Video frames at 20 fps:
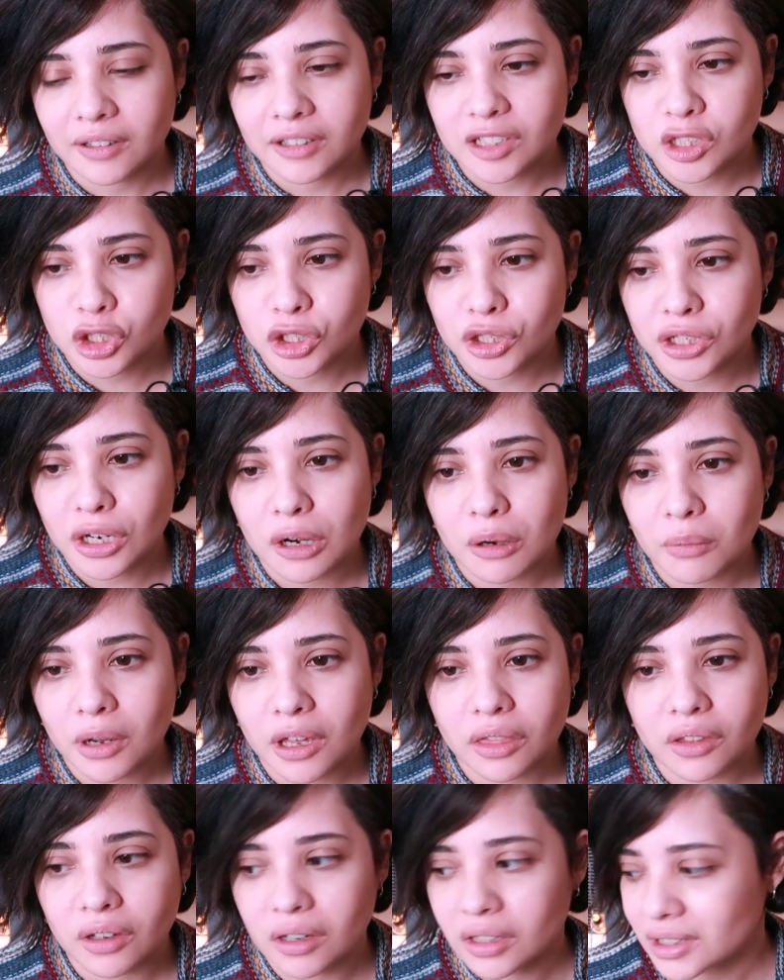share
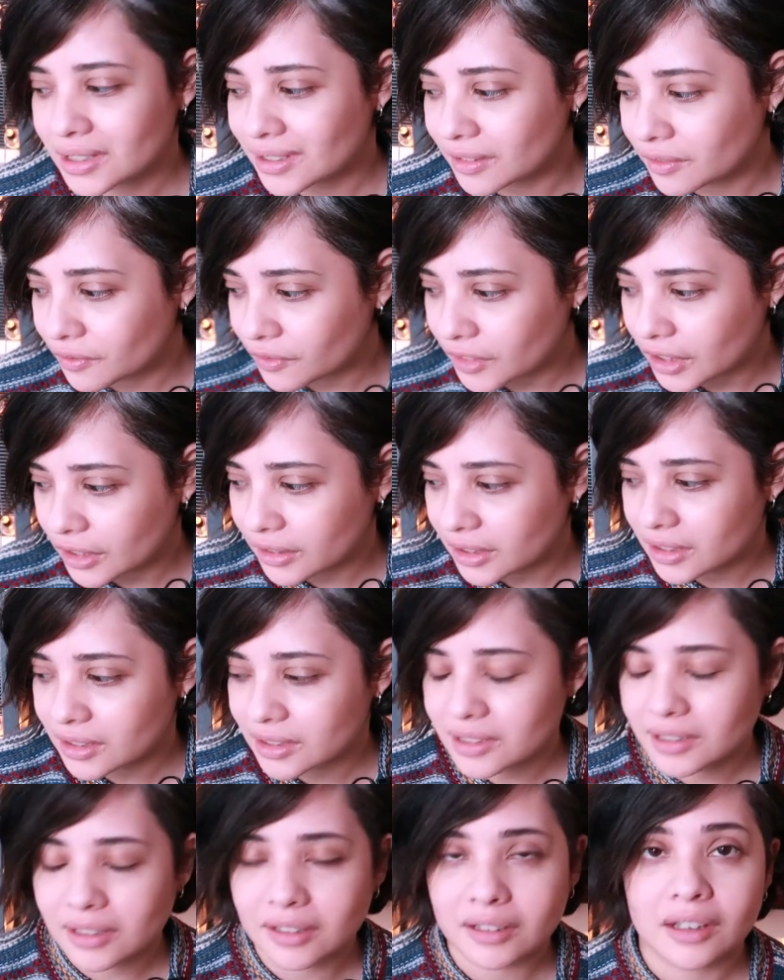my thoughts and
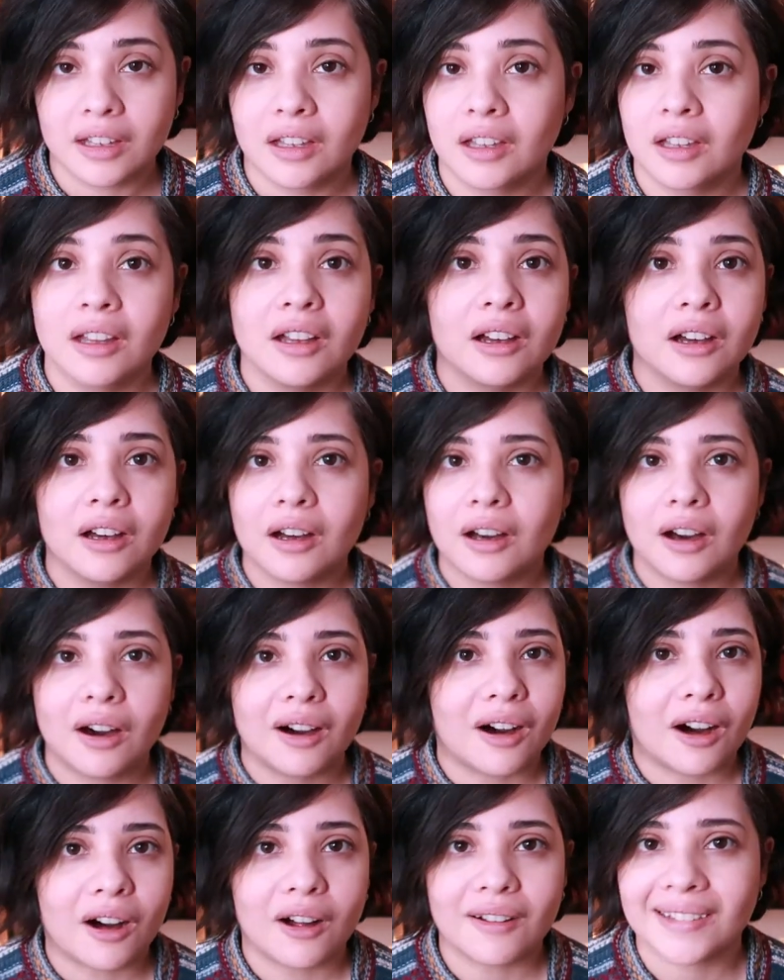feelings and
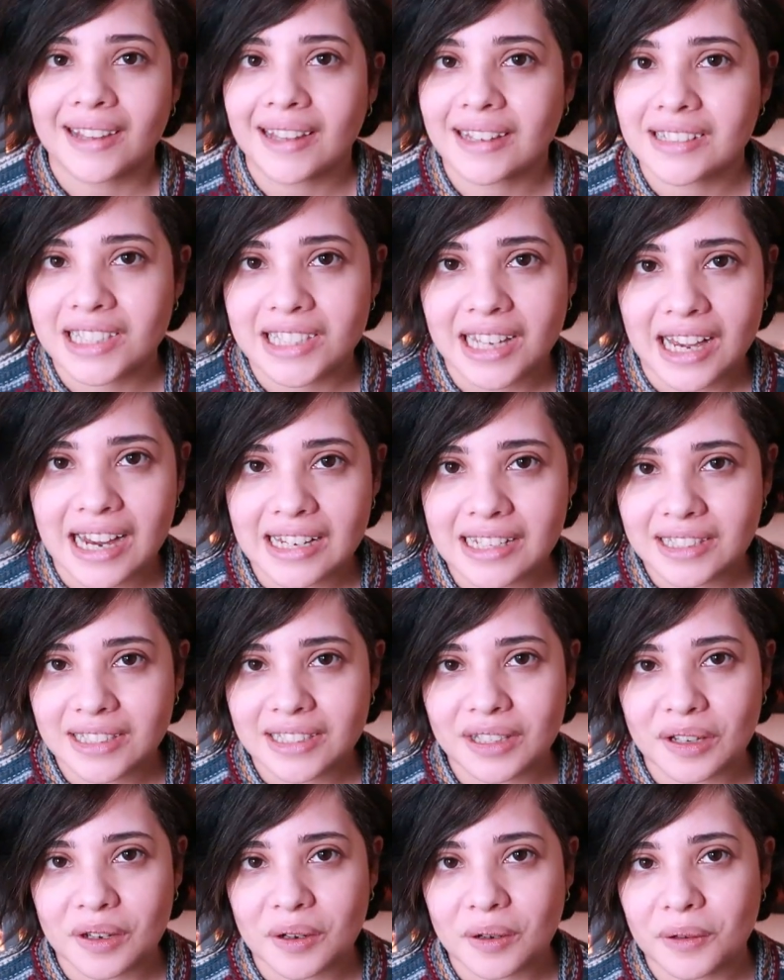all that jazz.
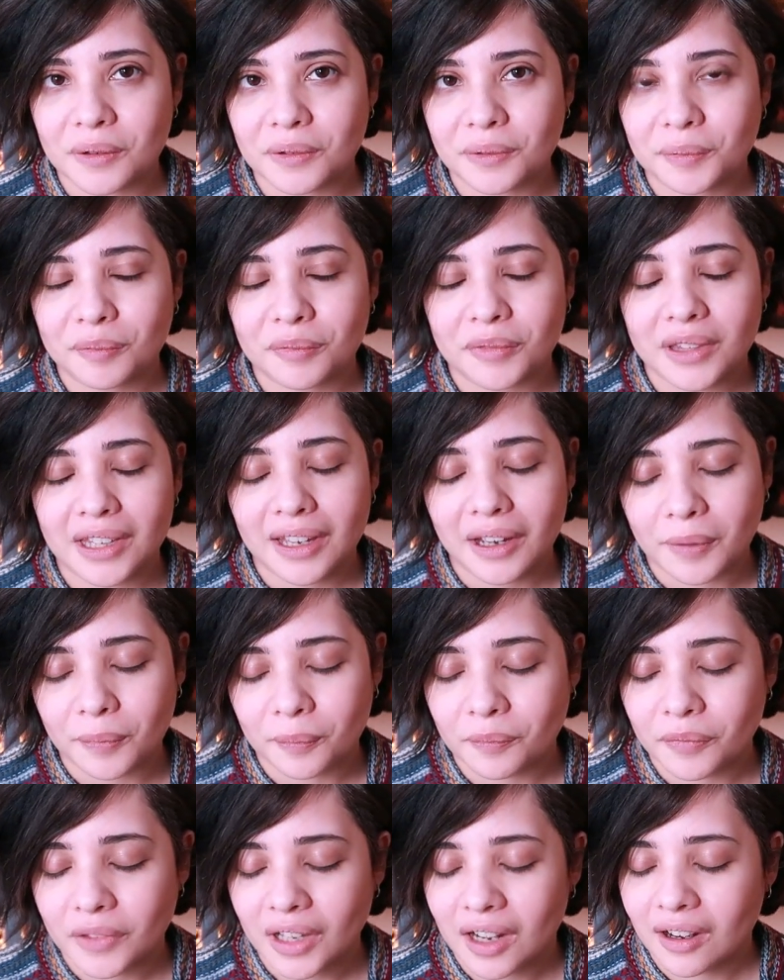So
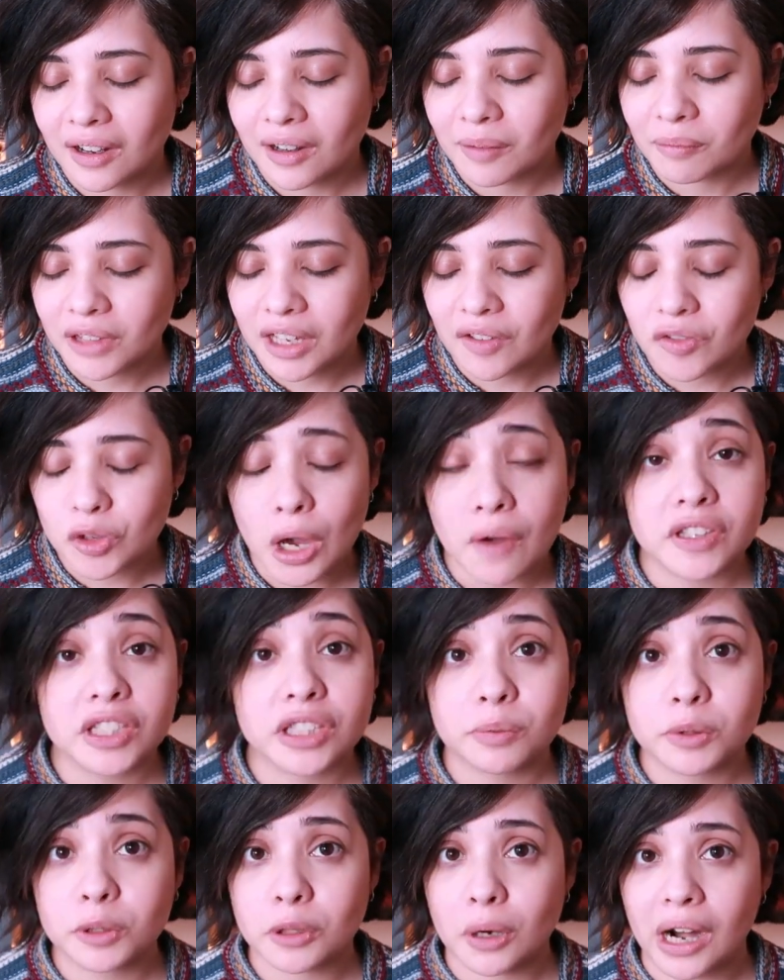yeah, if you haven't
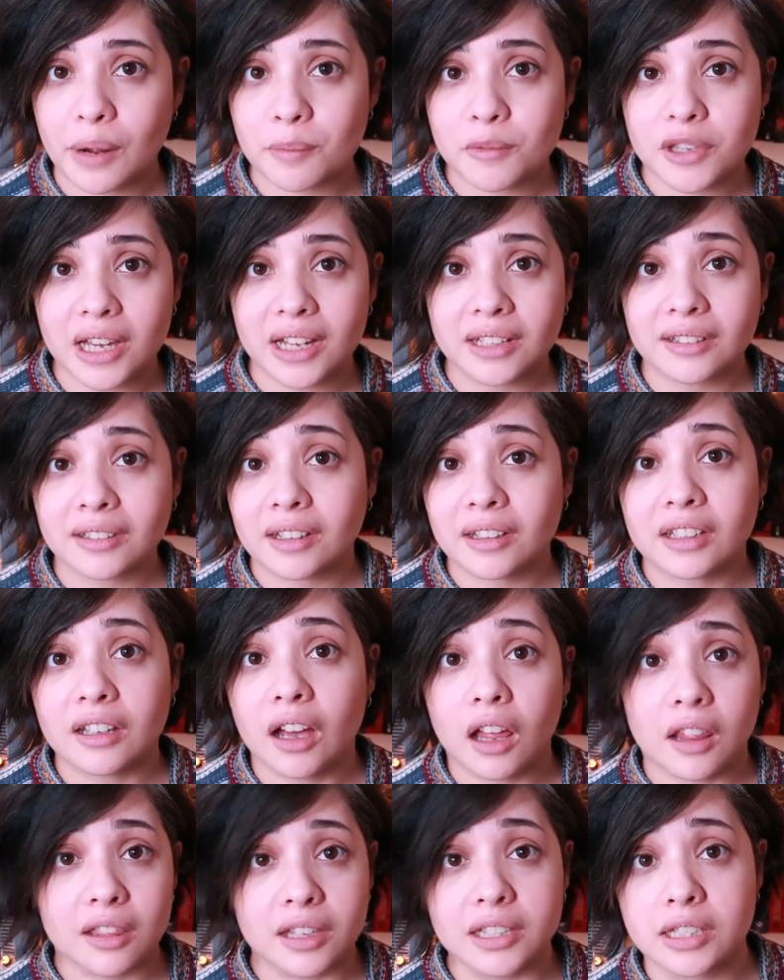subscribed yet,
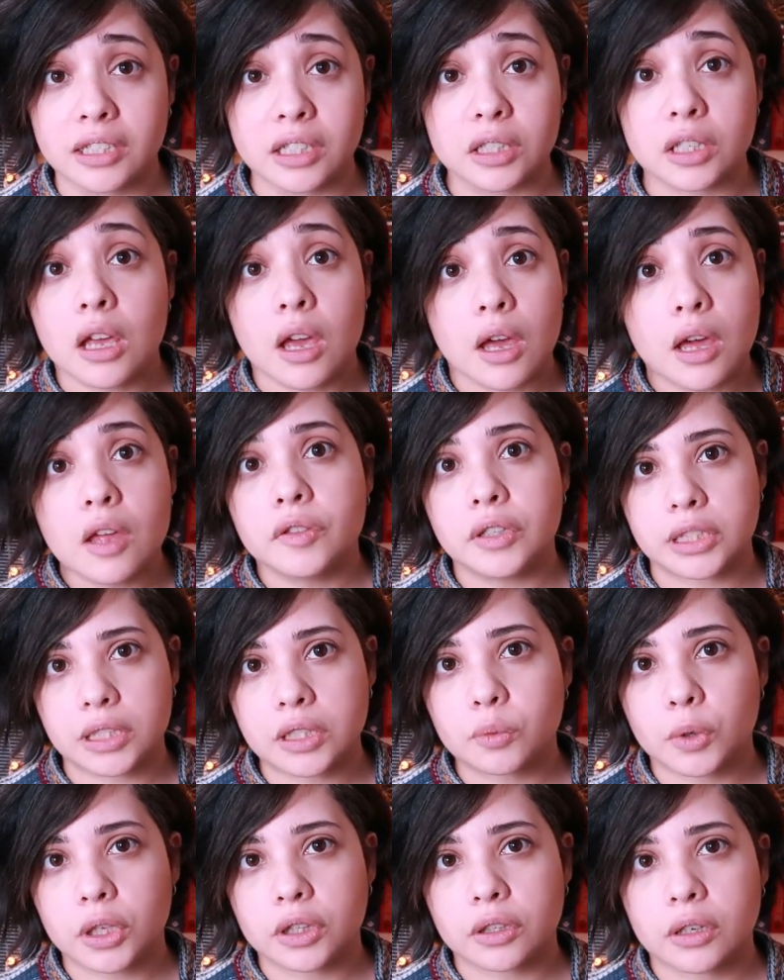this
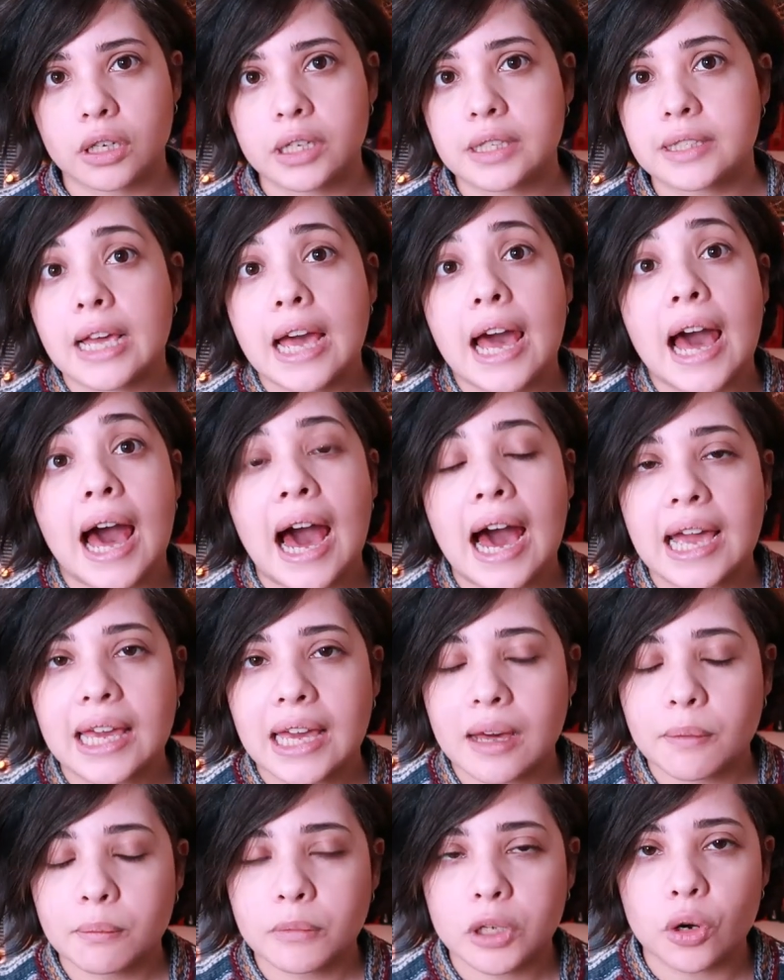is what there is. I
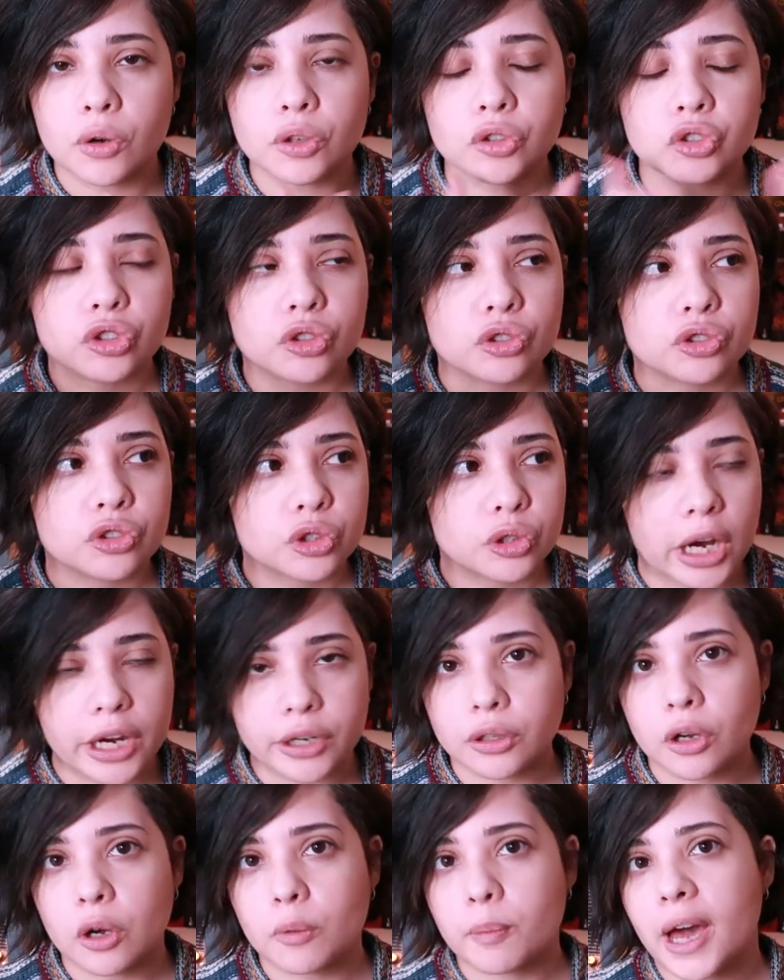am going to try
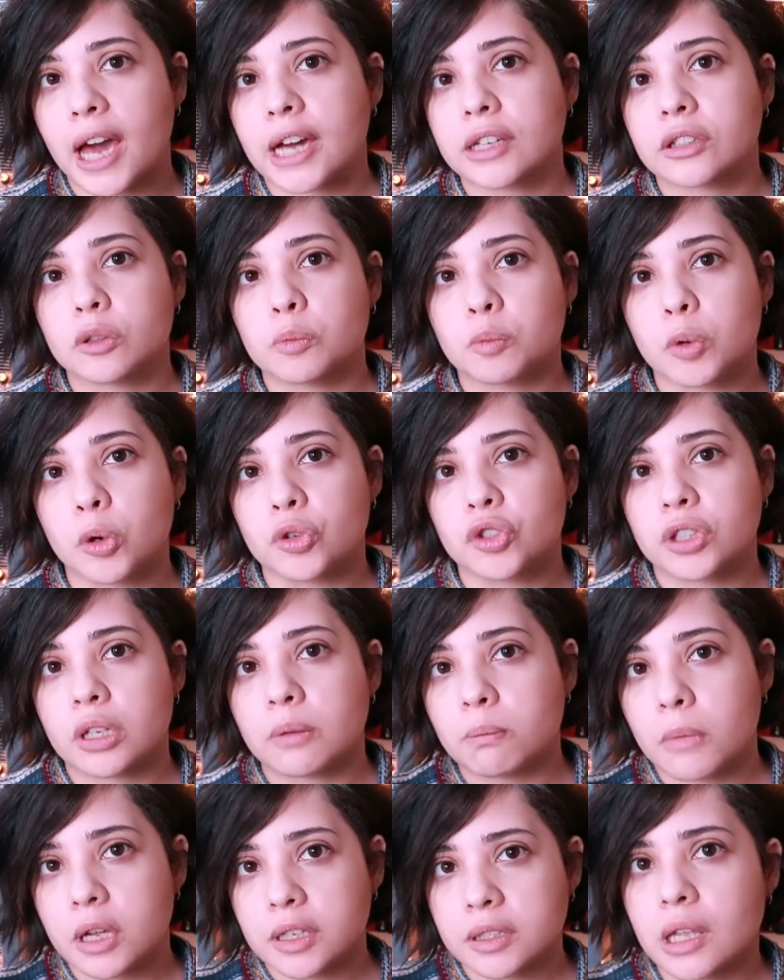to go back to
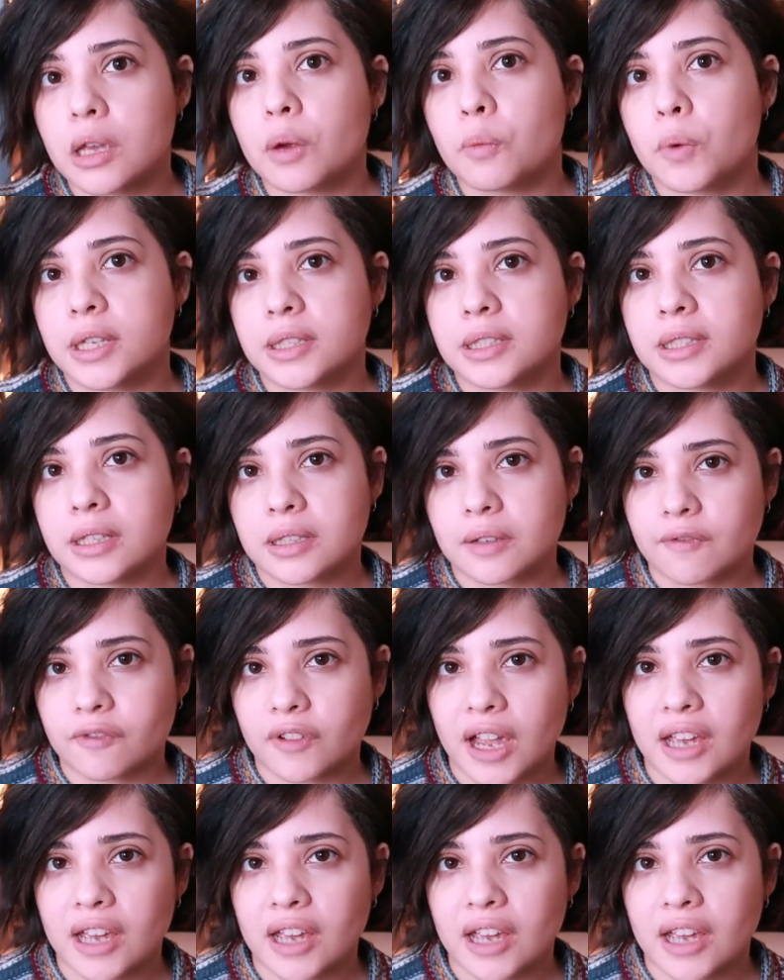posting Monday, Wednesdays, and